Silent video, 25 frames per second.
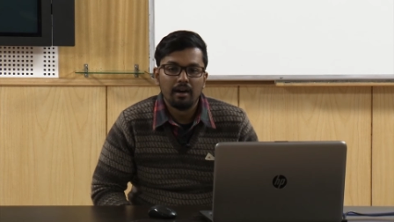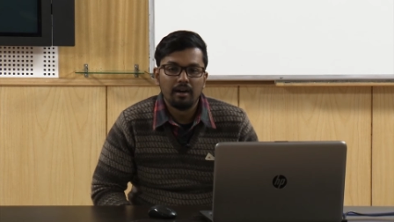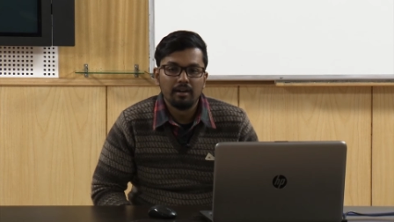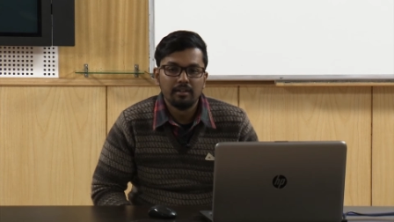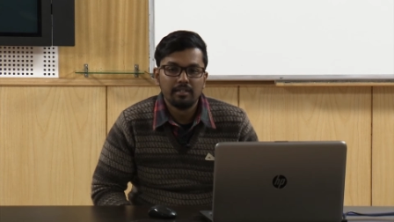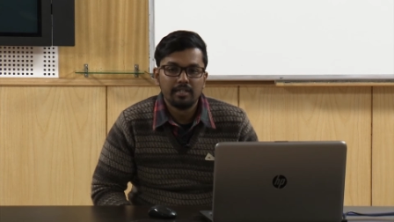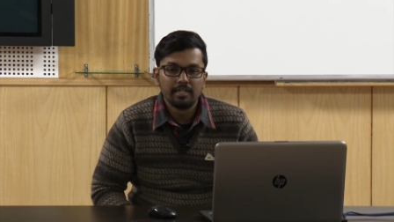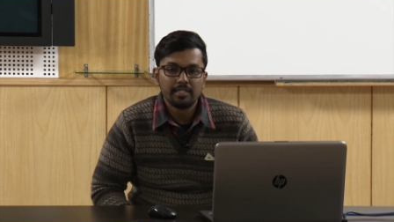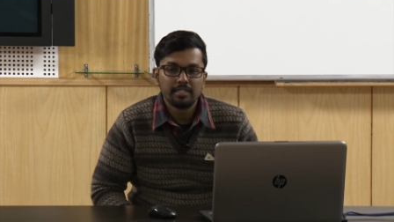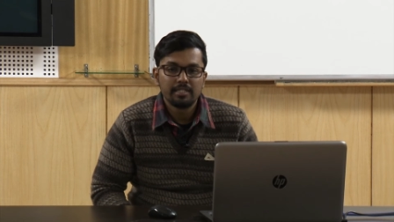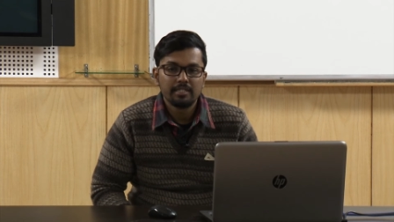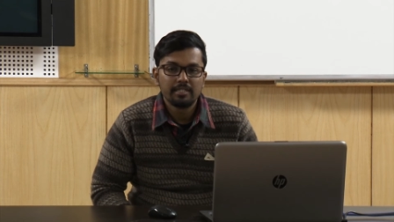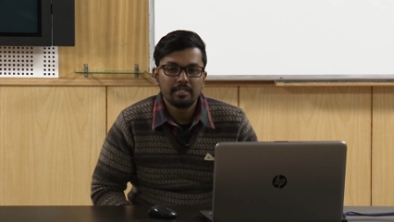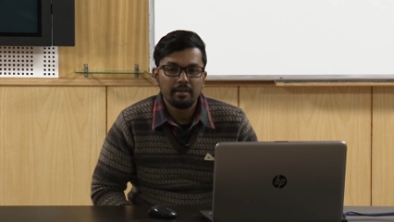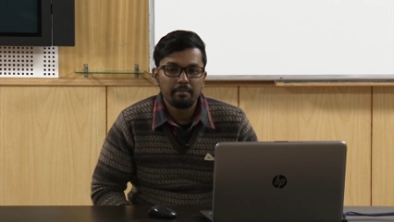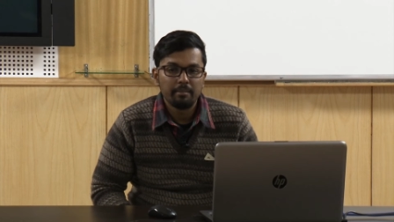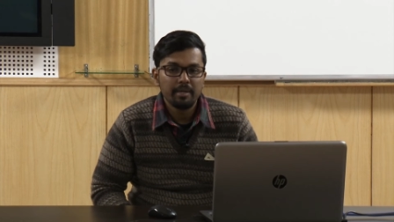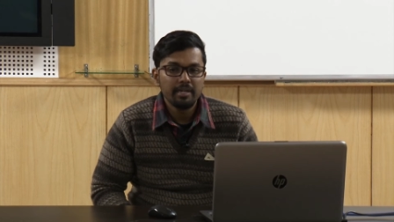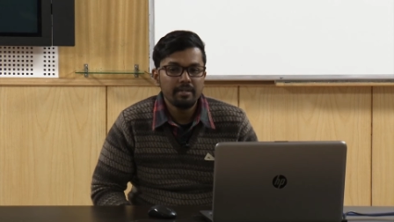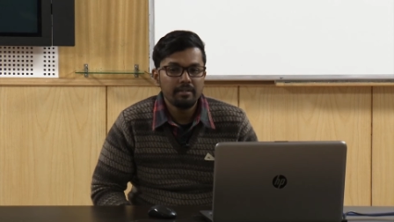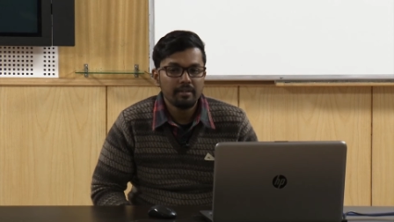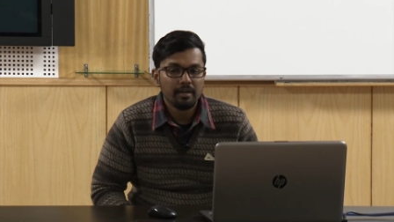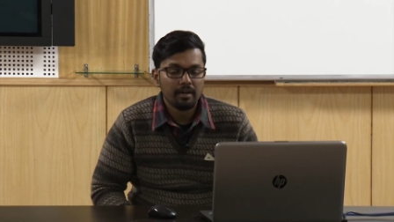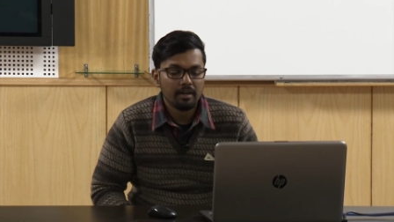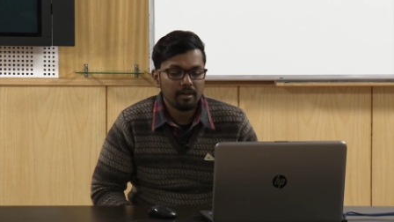doesn't
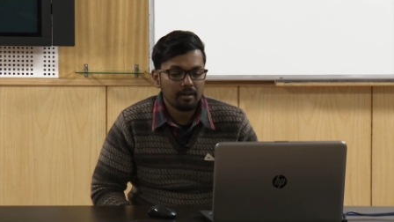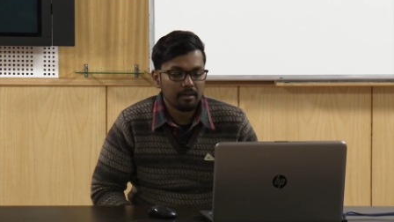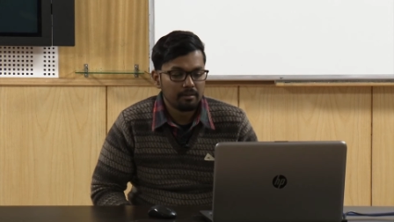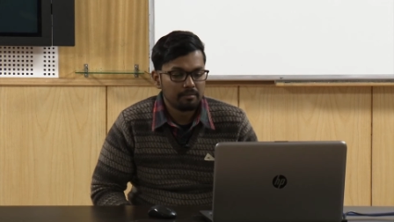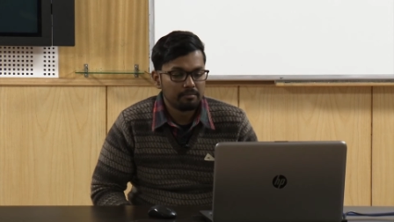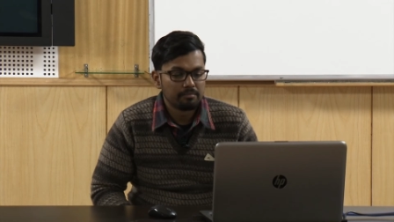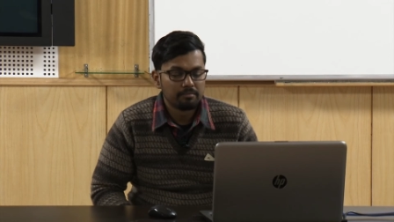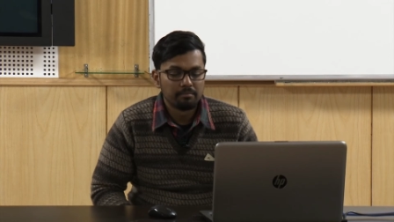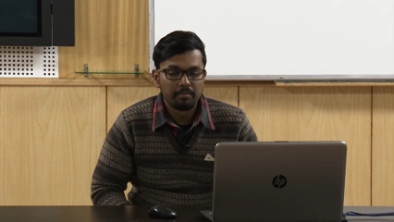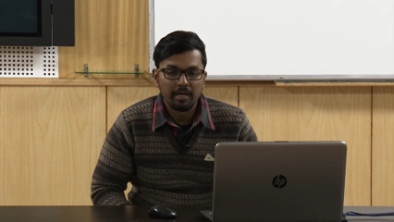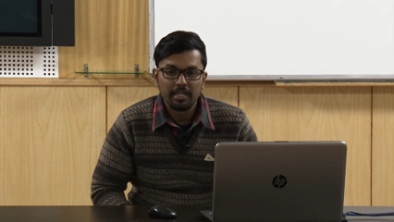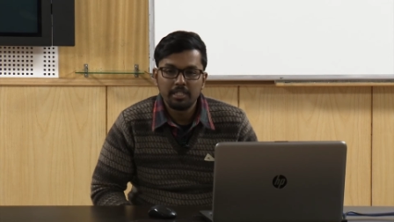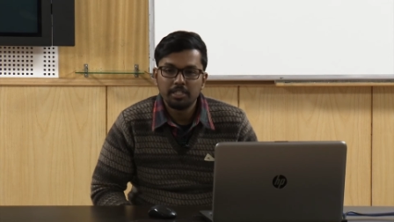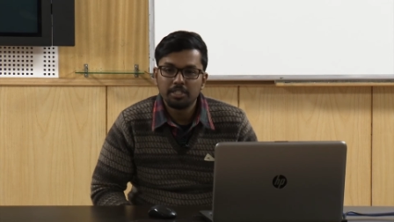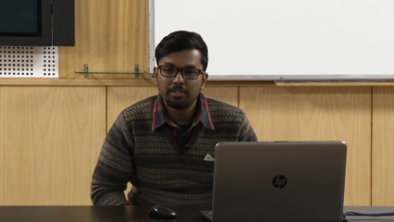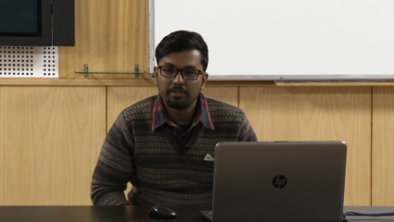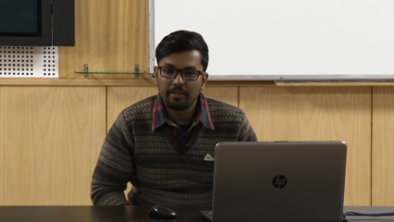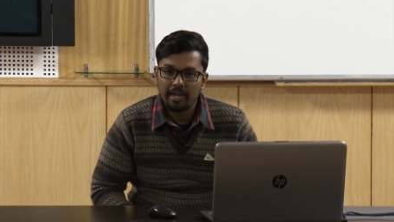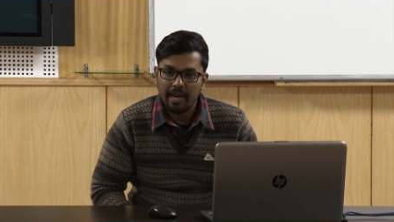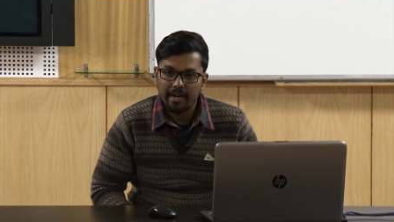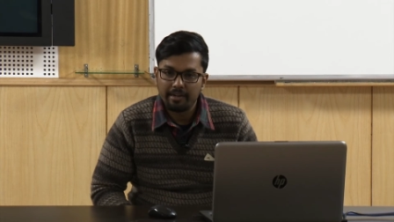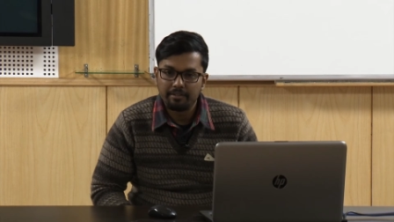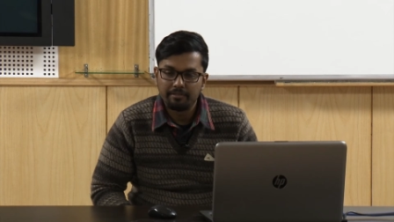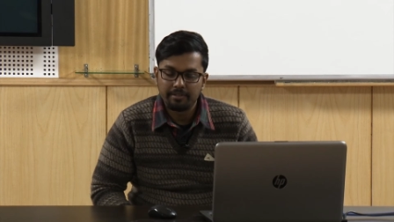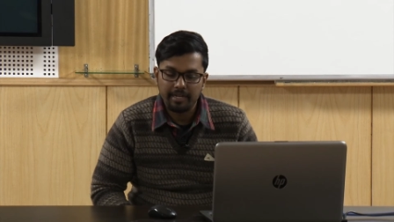emit much
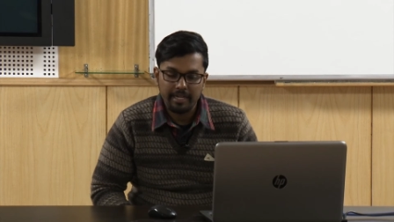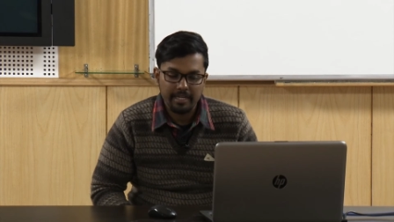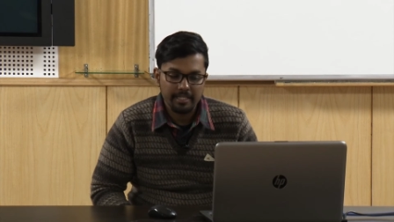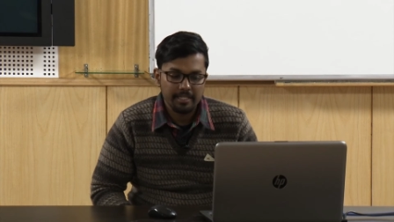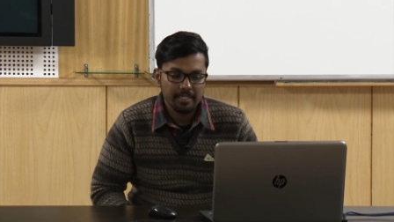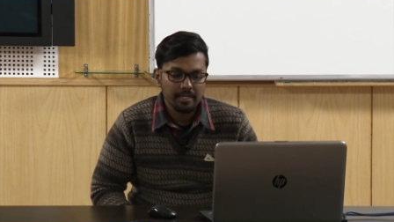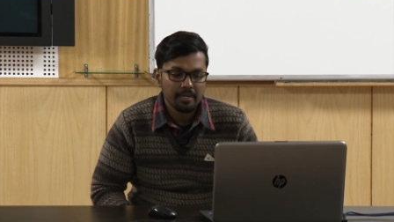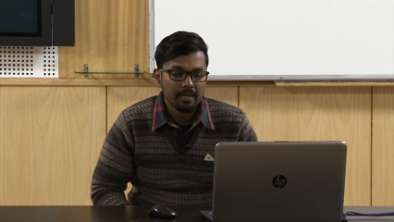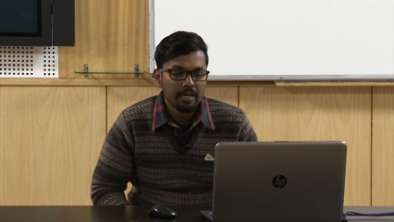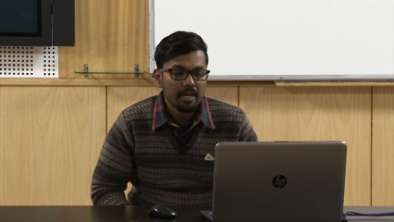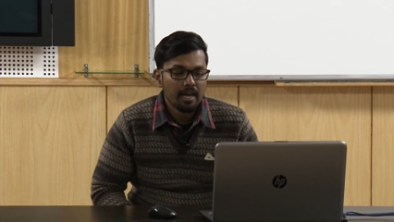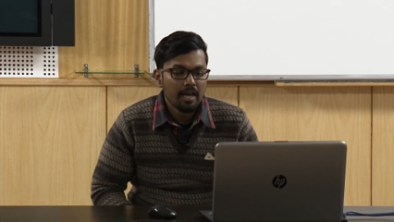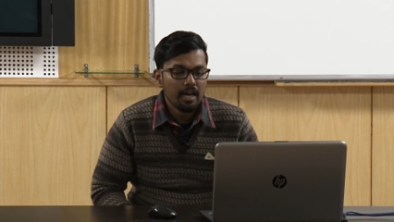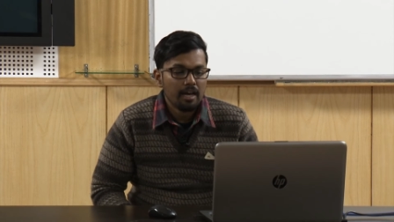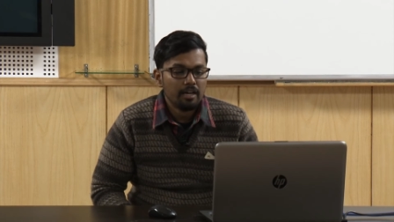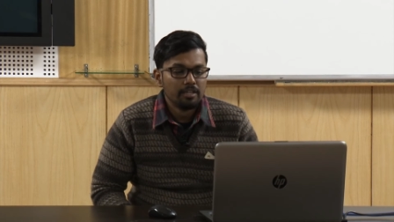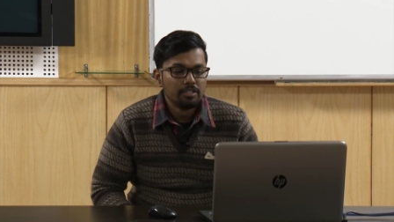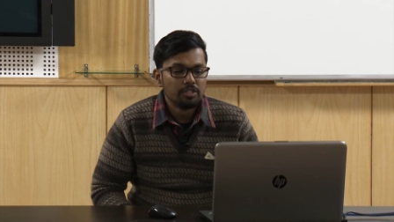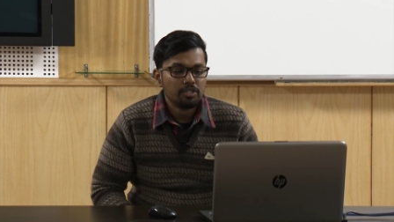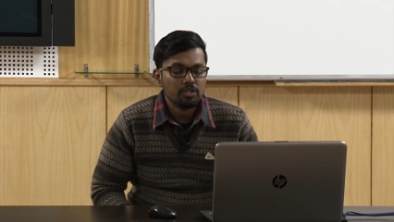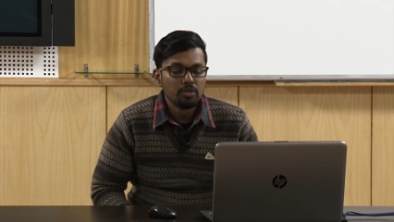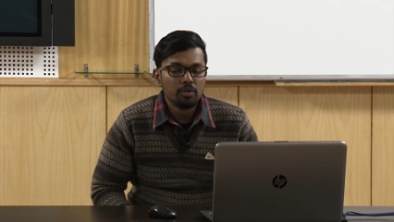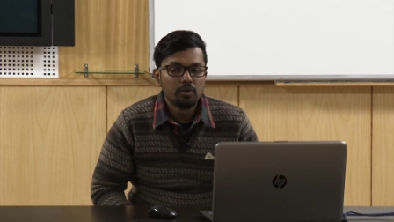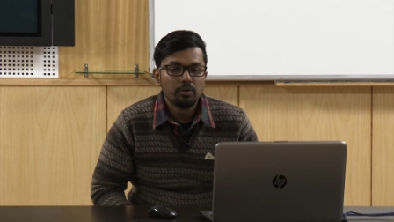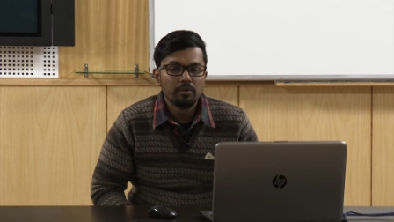light rays.
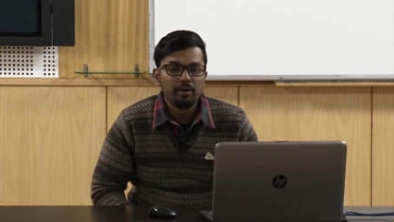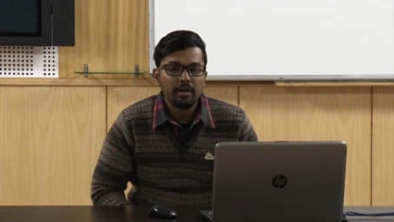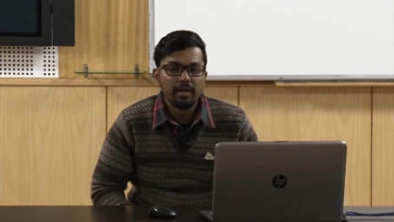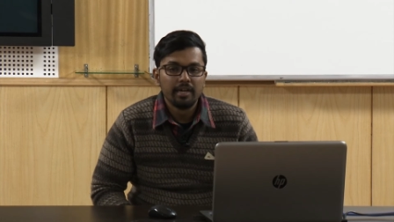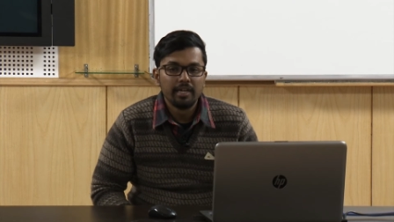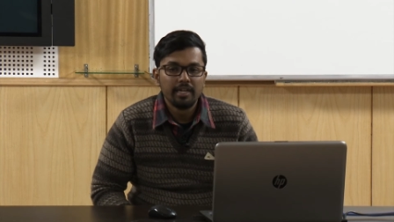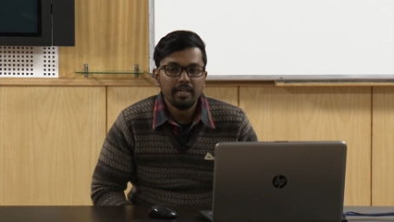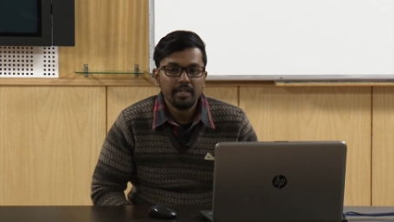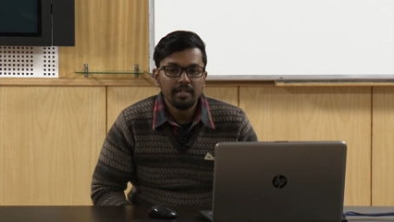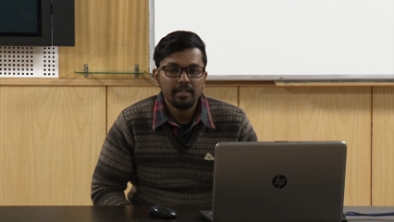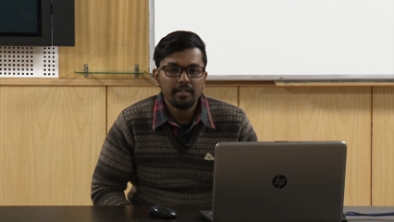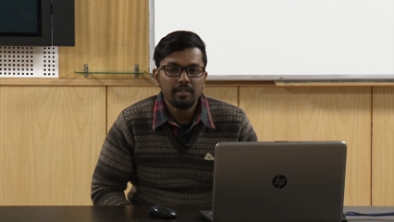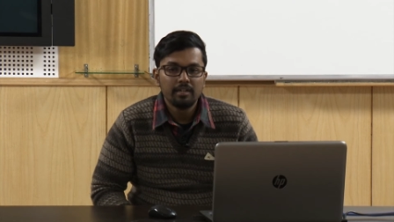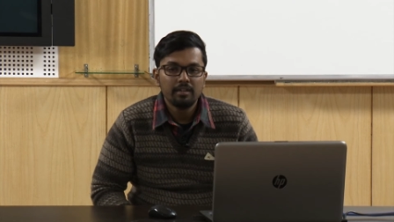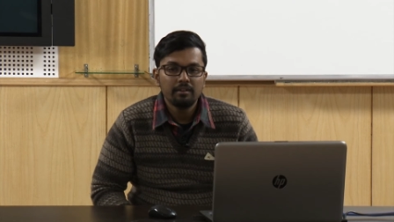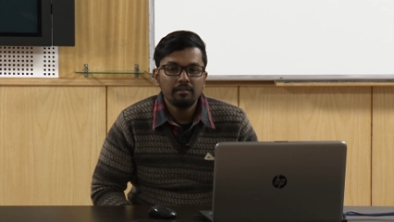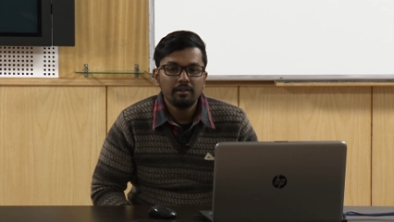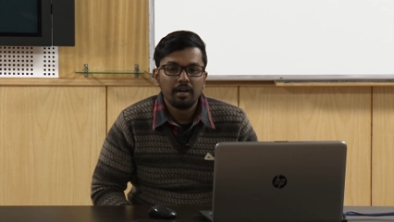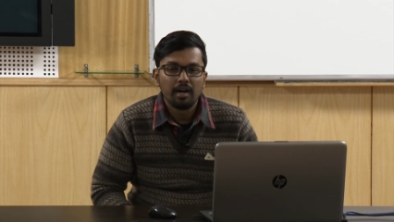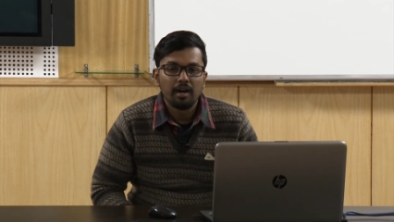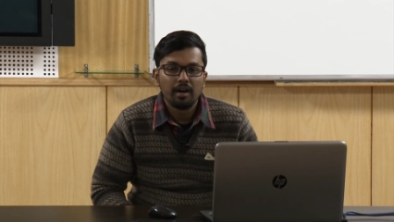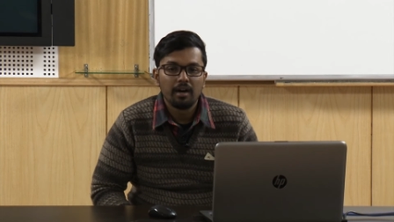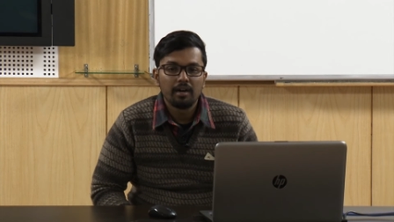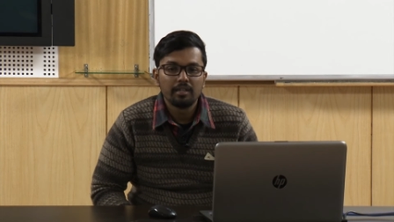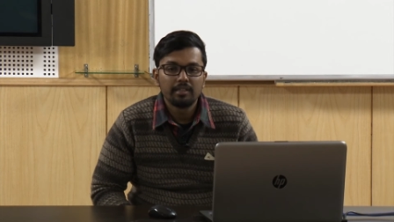So here
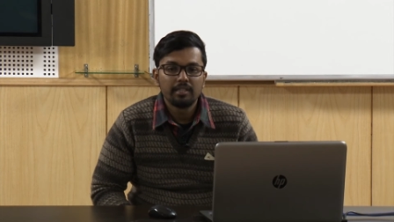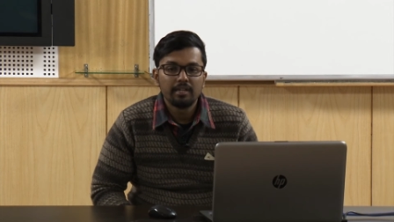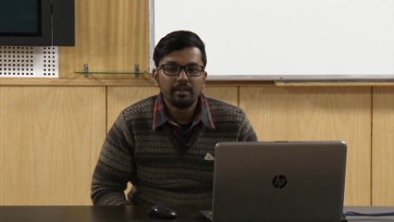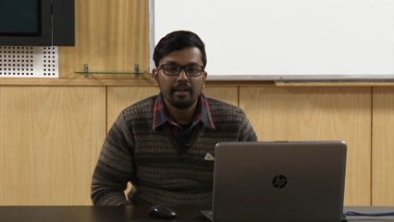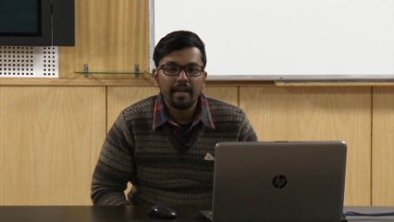the